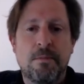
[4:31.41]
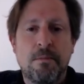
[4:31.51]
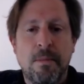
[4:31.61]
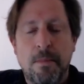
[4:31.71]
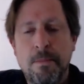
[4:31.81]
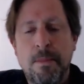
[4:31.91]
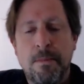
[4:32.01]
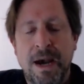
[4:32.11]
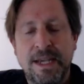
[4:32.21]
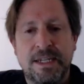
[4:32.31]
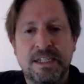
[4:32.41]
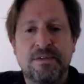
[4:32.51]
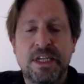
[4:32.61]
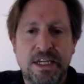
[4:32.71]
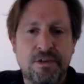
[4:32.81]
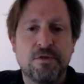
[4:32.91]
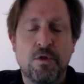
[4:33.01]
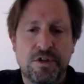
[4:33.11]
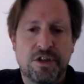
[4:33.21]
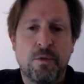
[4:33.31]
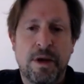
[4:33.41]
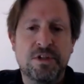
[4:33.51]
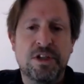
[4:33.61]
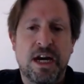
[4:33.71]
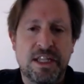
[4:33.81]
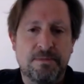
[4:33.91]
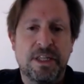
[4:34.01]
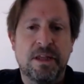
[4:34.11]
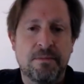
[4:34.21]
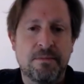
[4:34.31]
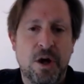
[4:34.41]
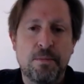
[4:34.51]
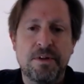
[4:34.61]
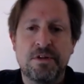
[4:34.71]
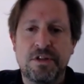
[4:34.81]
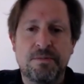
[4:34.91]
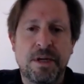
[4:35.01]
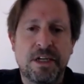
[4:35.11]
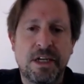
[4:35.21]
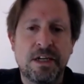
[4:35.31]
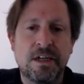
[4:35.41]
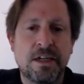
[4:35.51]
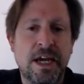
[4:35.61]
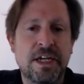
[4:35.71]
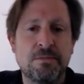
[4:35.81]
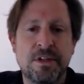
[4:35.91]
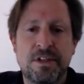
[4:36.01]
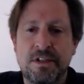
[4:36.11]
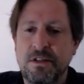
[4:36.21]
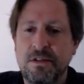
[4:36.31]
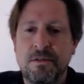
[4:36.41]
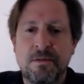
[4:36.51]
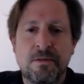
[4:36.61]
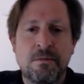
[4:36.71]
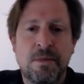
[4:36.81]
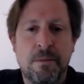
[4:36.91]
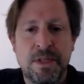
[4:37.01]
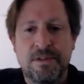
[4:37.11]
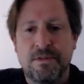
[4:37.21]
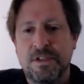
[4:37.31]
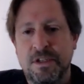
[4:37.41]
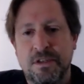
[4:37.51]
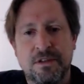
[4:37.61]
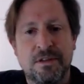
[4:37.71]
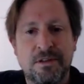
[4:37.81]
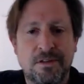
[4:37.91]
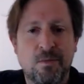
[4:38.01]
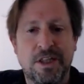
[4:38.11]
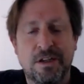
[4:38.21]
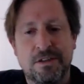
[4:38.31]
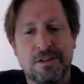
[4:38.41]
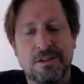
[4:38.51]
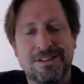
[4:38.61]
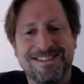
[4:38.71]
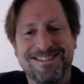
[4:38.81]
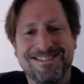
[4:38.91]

My main activity is, of course, the website, but I'm open to speaking engagements and bar mitzvahs and weddings.